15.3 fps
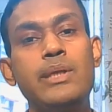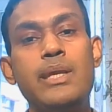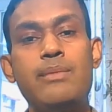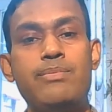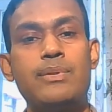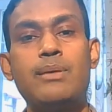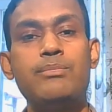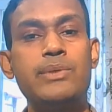
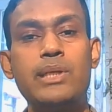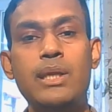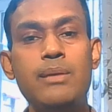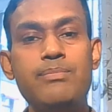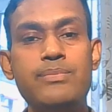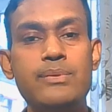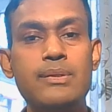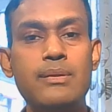give some
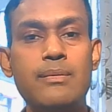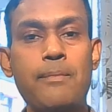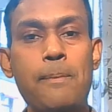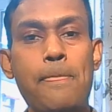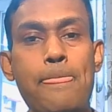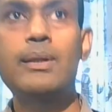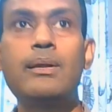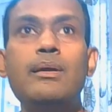tips,
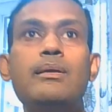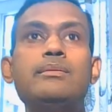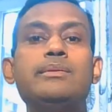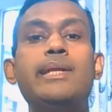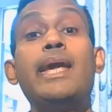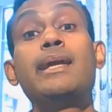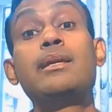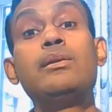
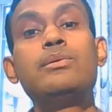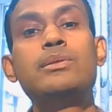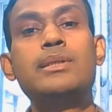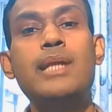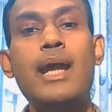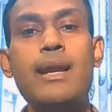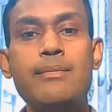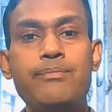take your
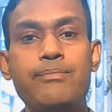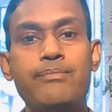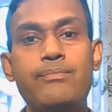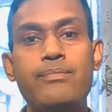time.